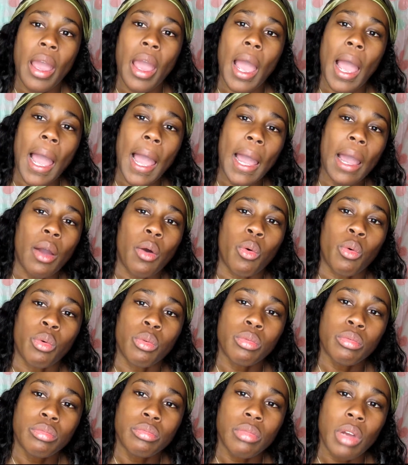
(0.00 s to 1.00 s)
How?
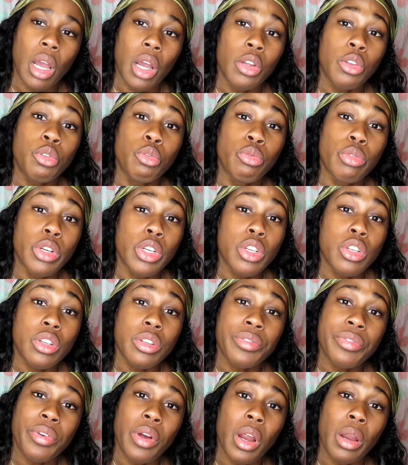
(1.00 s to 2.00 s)
How you reached this
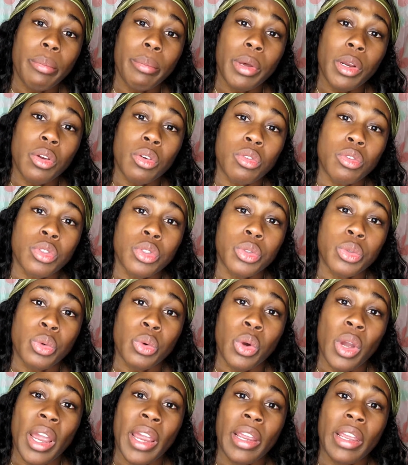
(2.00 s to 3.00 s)
far in medical school
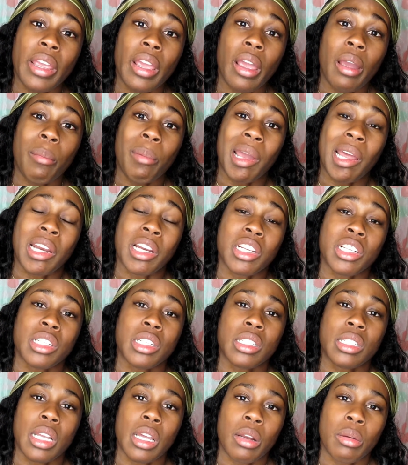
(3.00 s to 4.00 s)
and can't manage
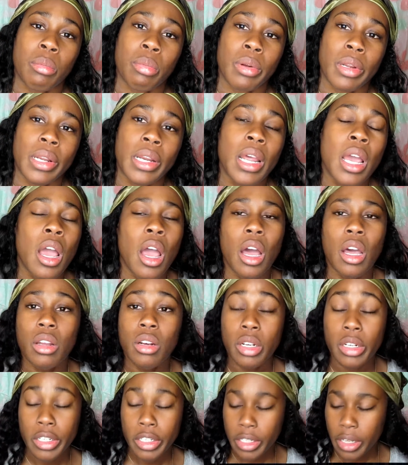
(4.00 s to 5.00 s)
this out of blood? I don't
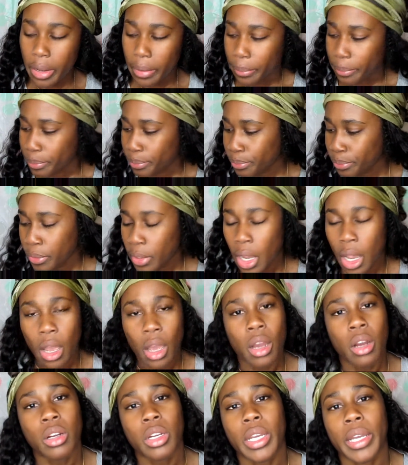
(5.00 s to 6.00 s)
understand. I
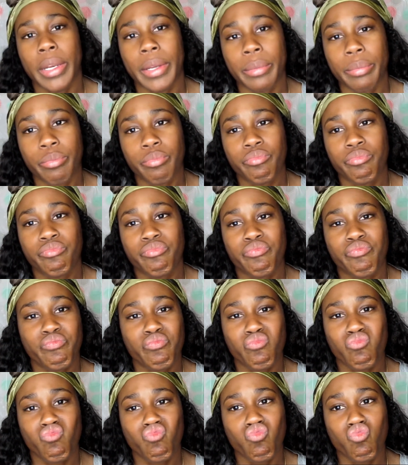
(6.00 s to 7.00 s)
don't get it.
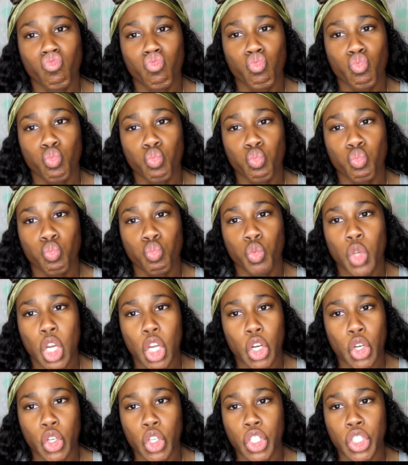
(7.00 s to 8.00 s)
I
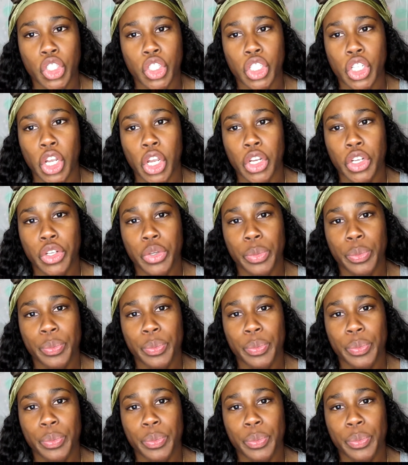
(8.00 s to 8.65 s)
don't understand.